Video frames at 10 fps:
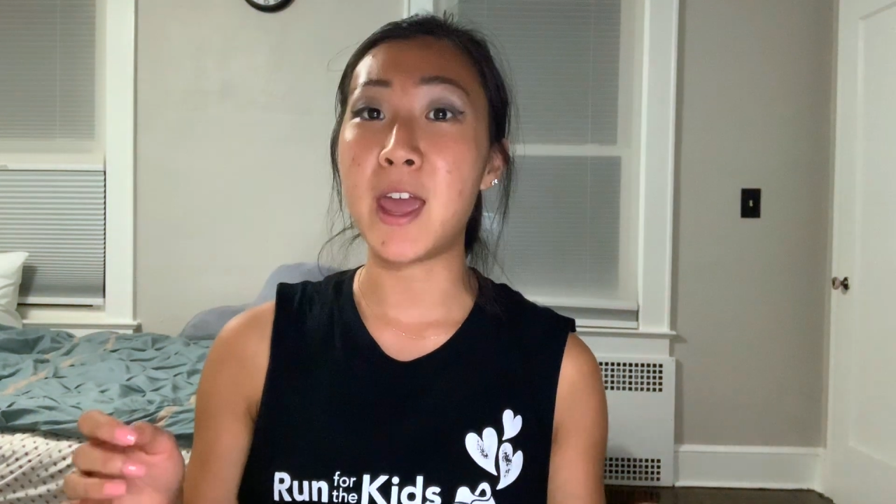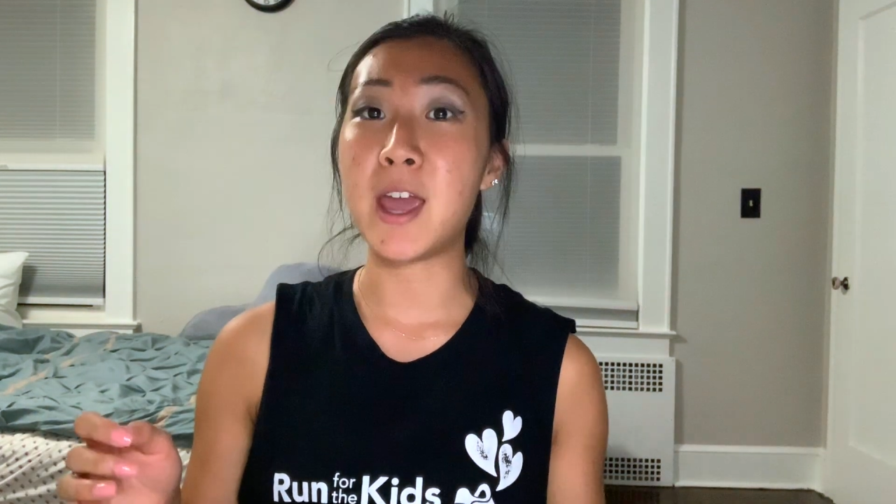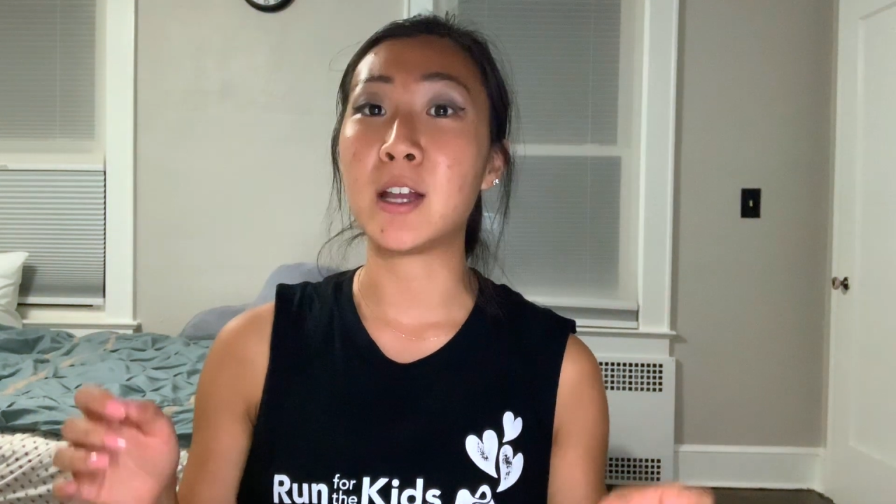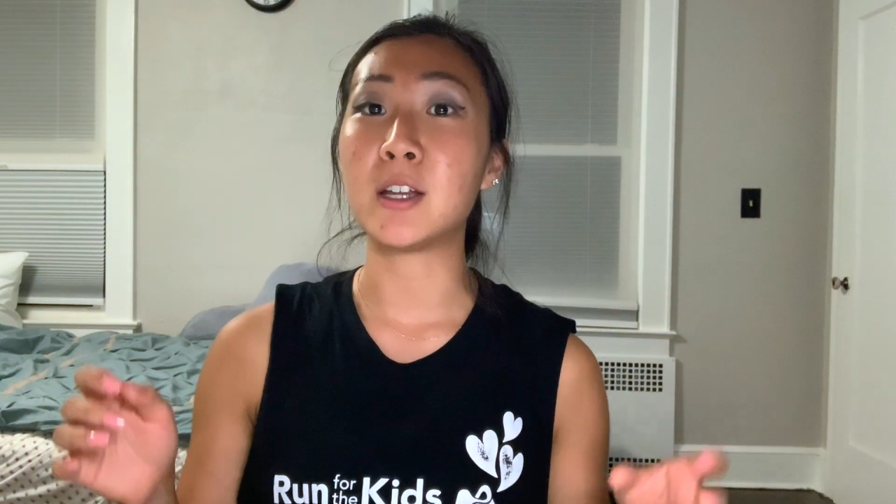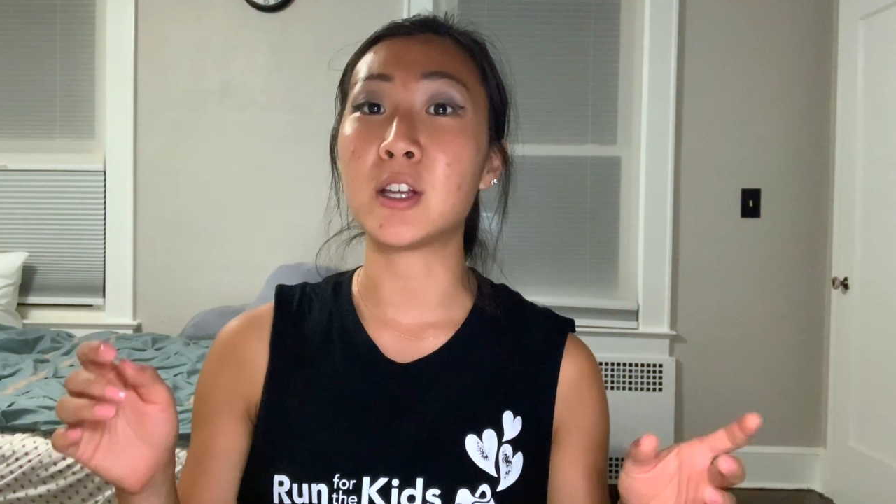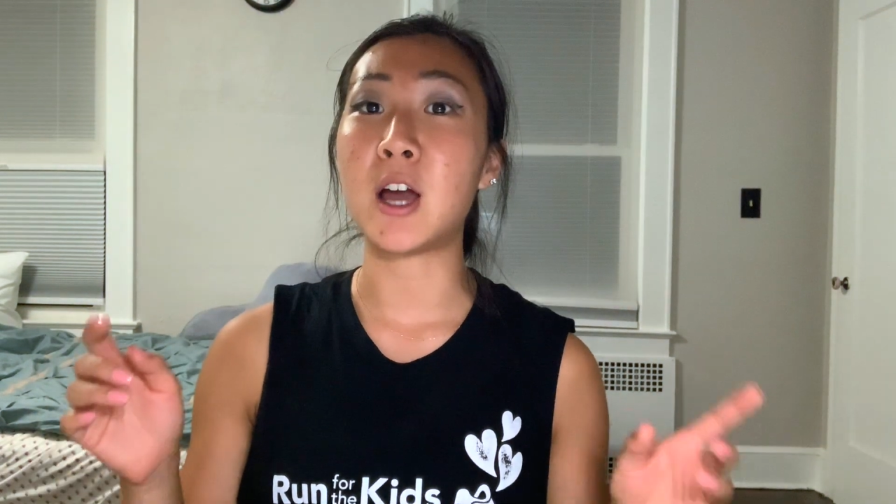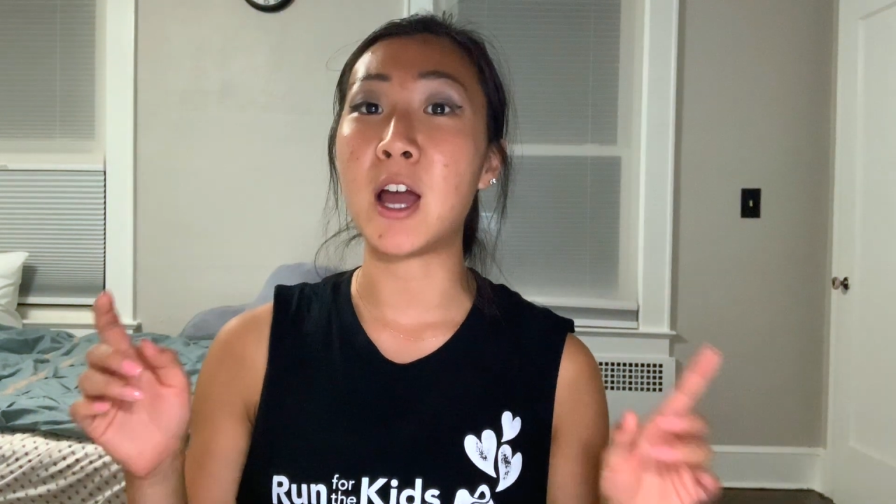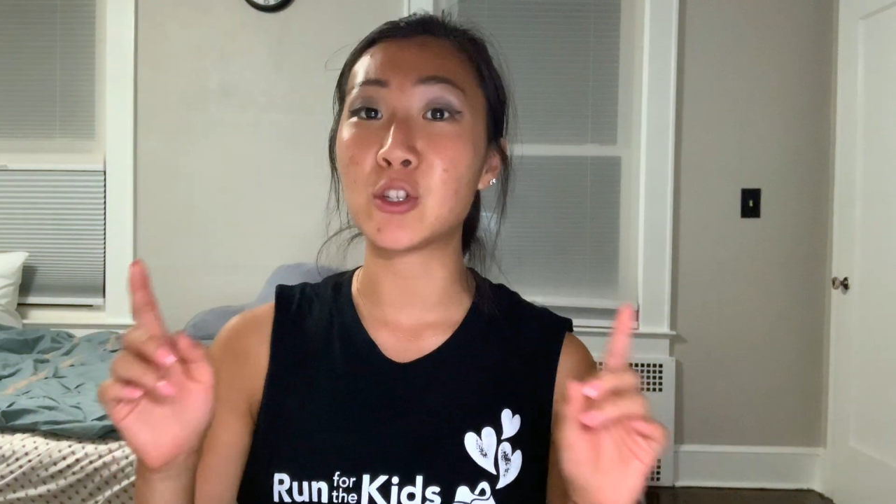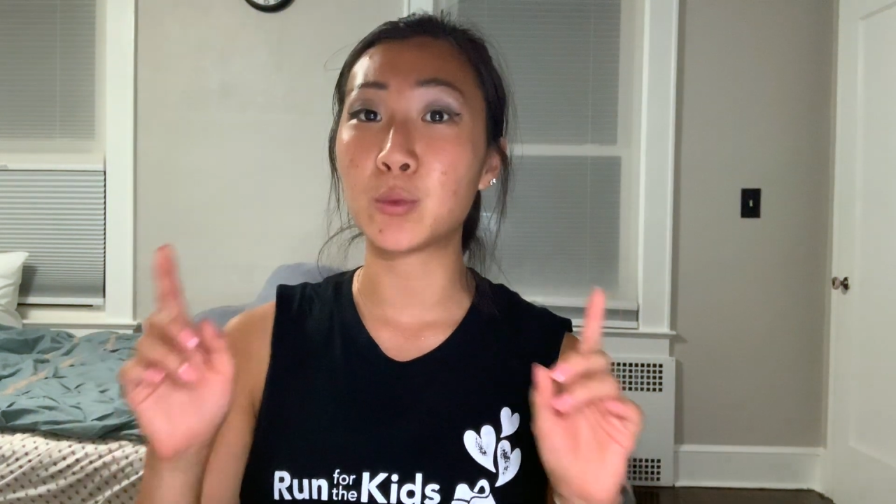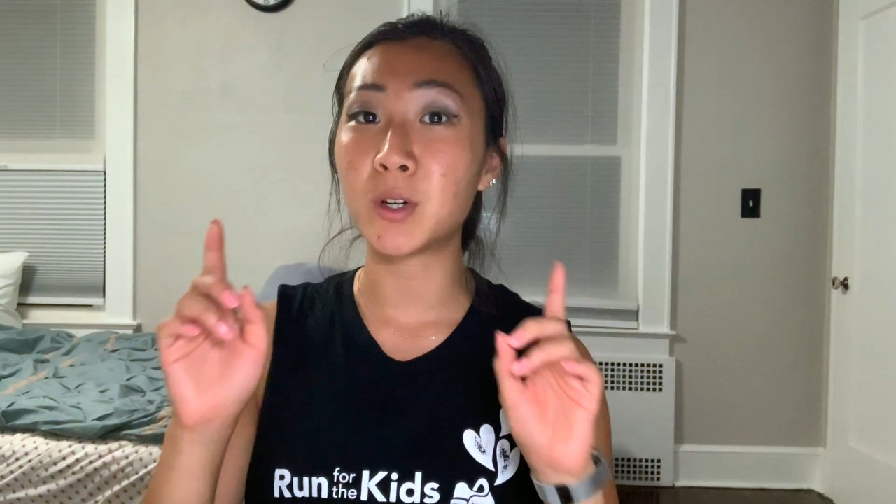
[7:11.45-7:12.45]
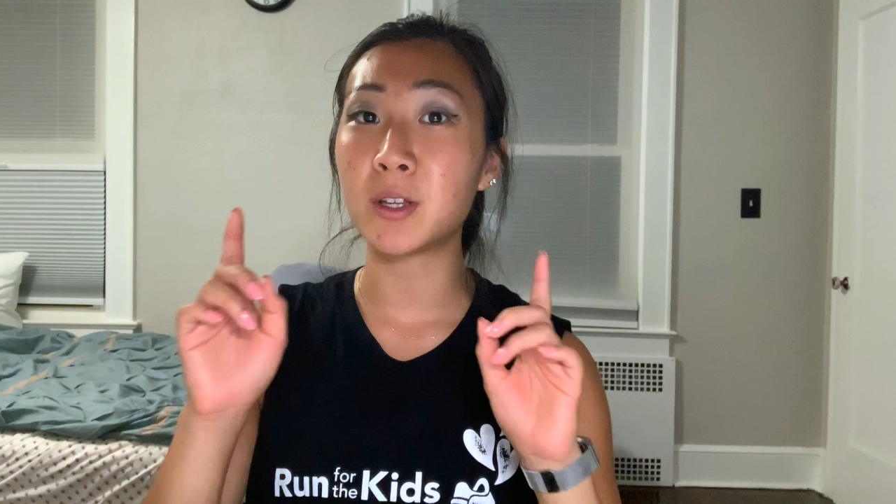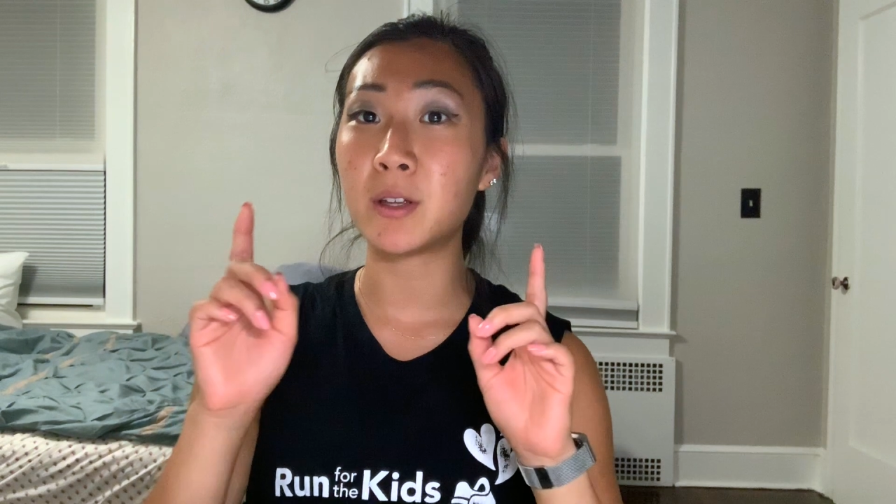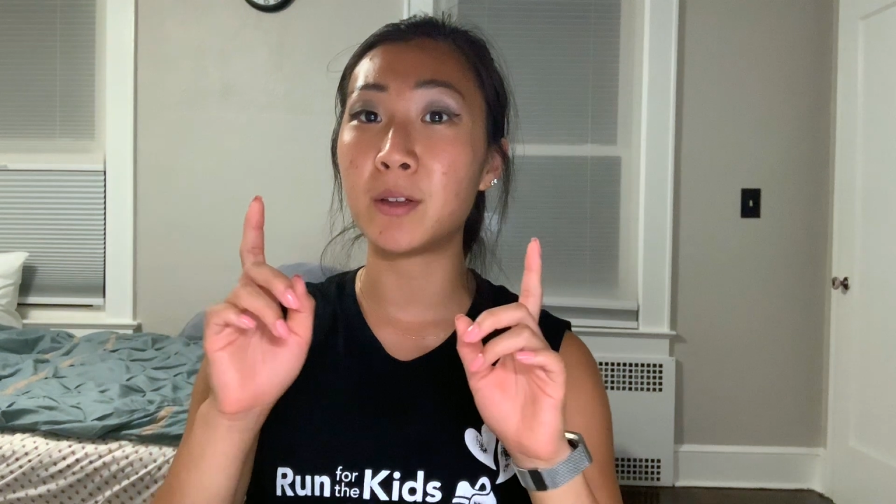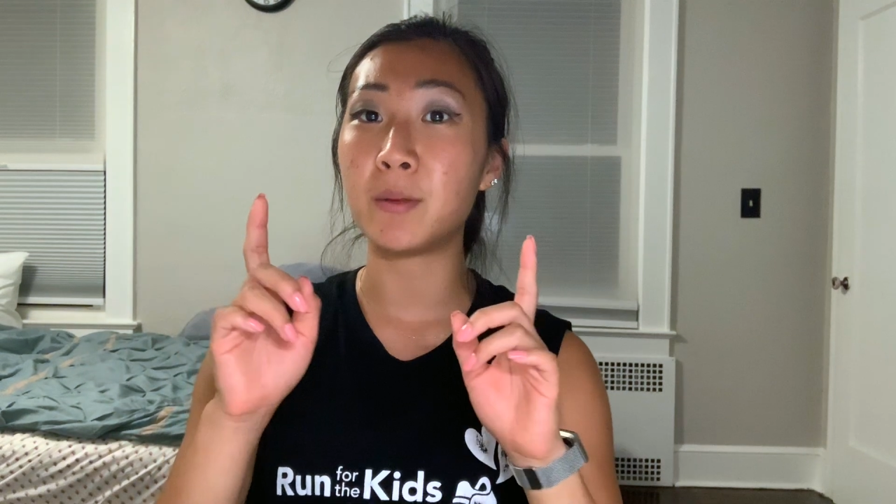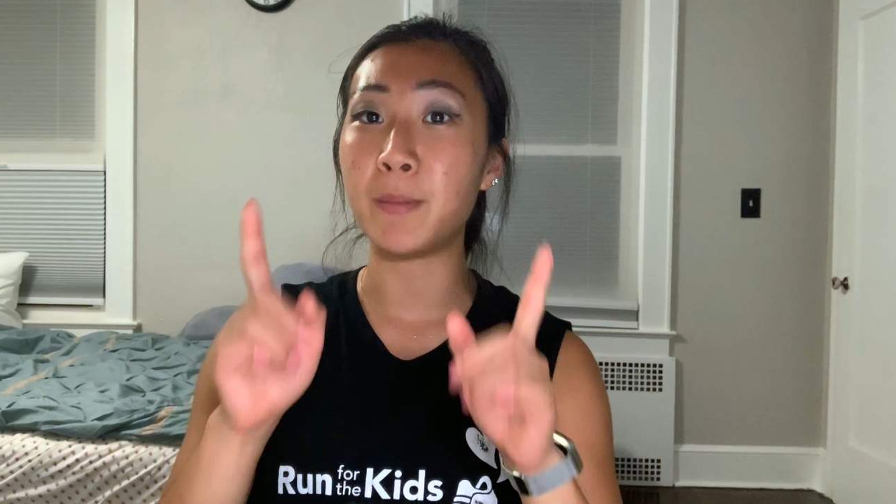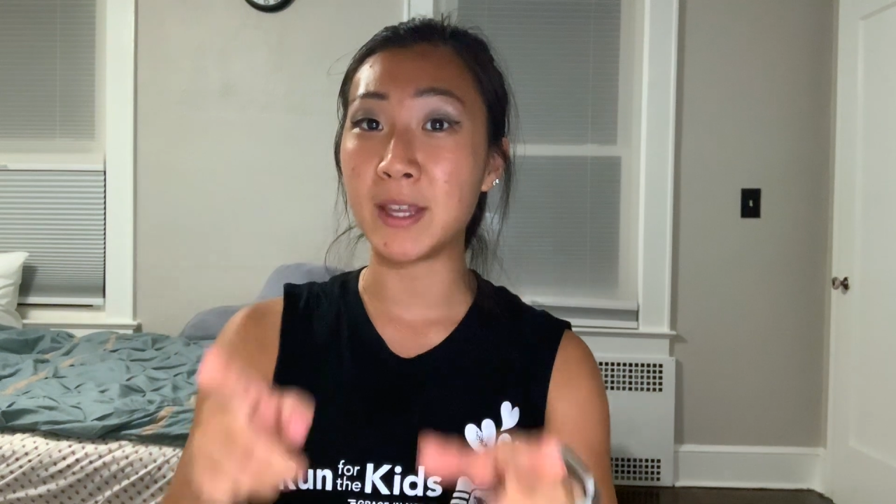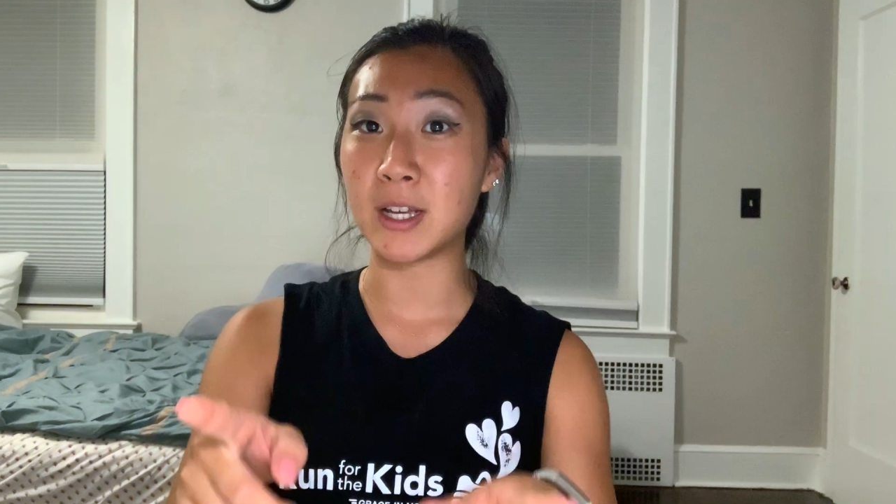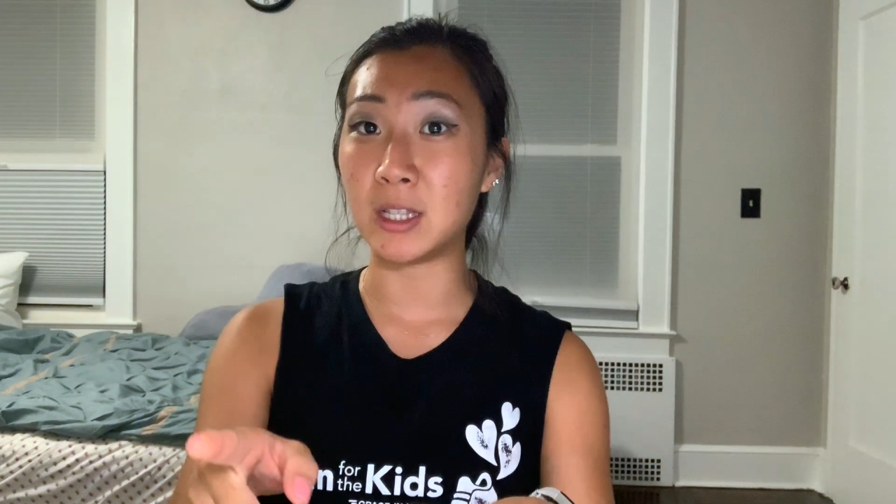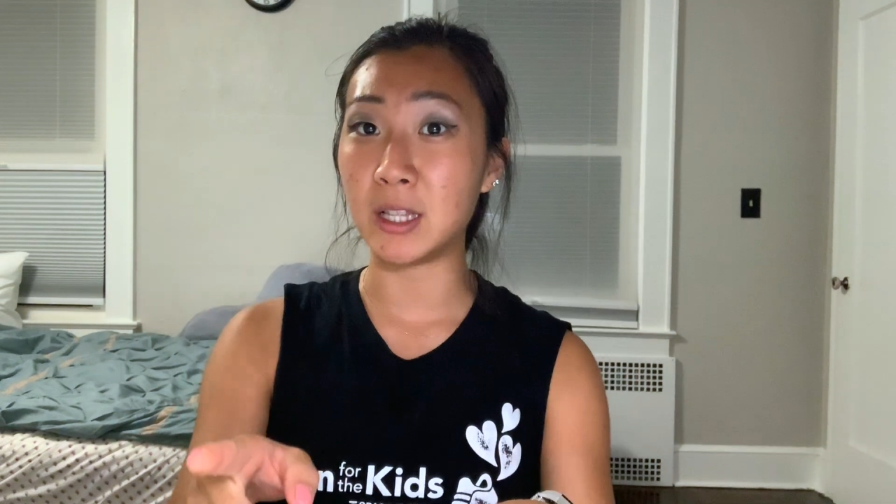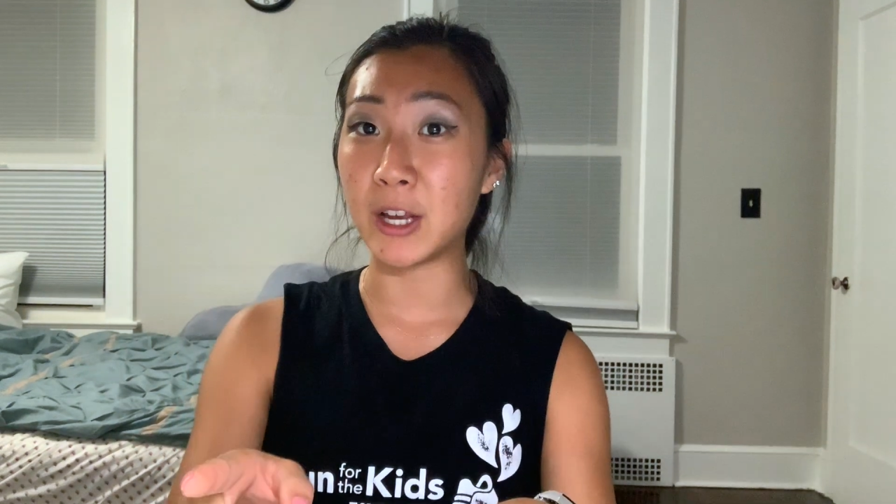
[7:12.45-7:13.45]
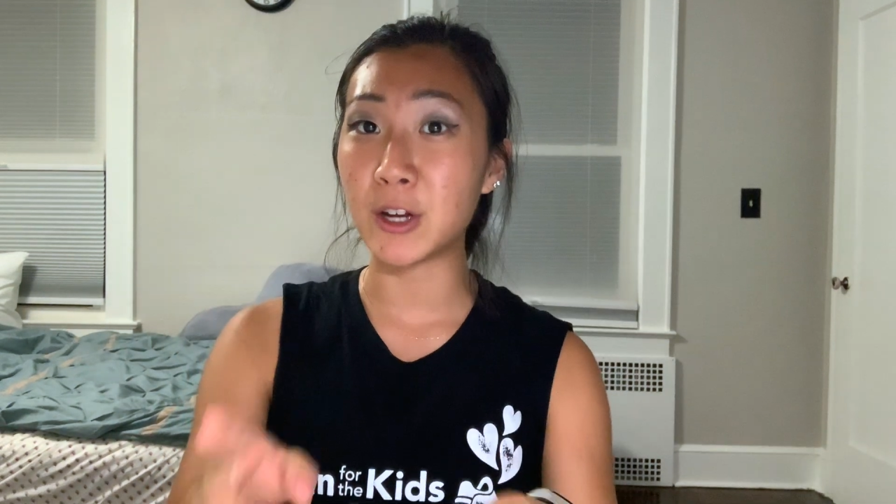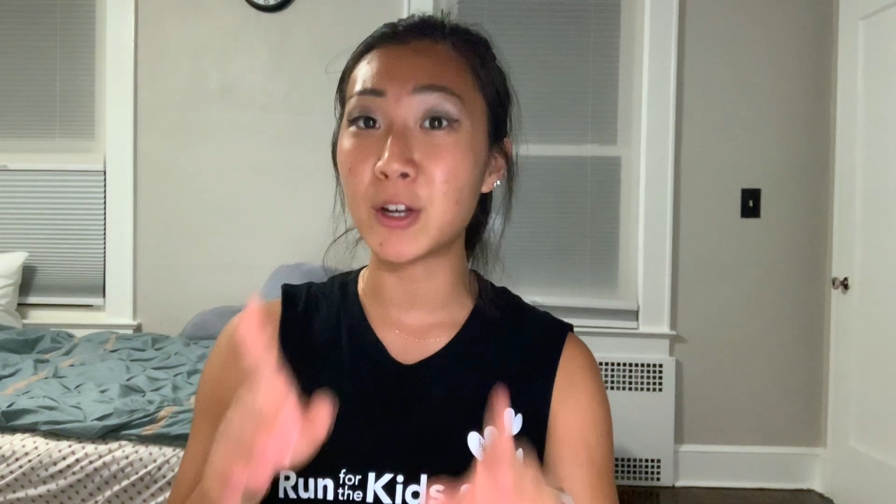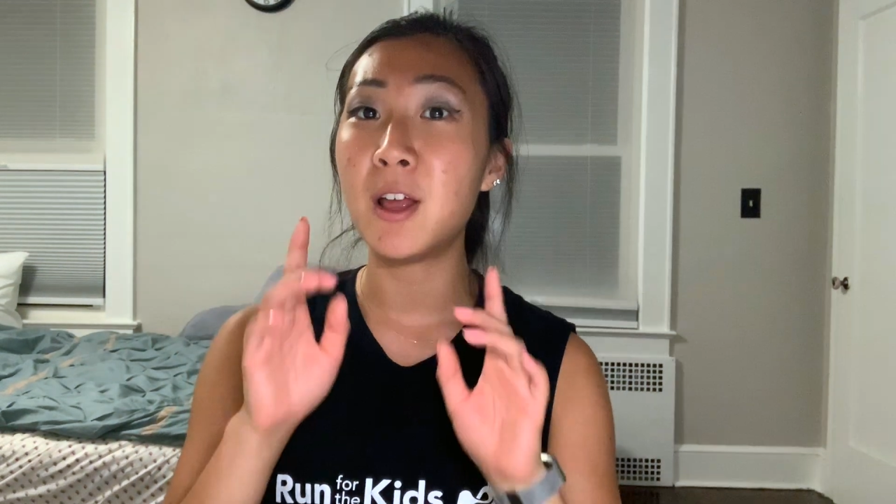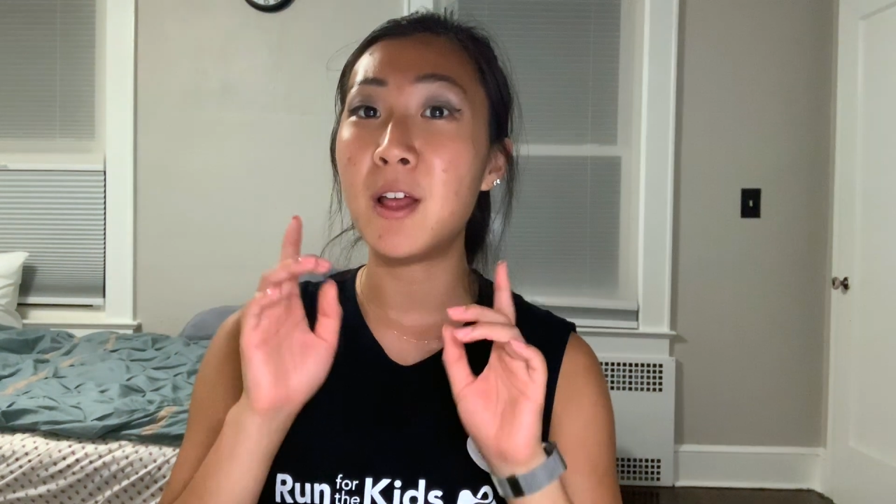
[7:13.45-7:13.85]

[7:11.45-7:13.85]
And I just want to make it clear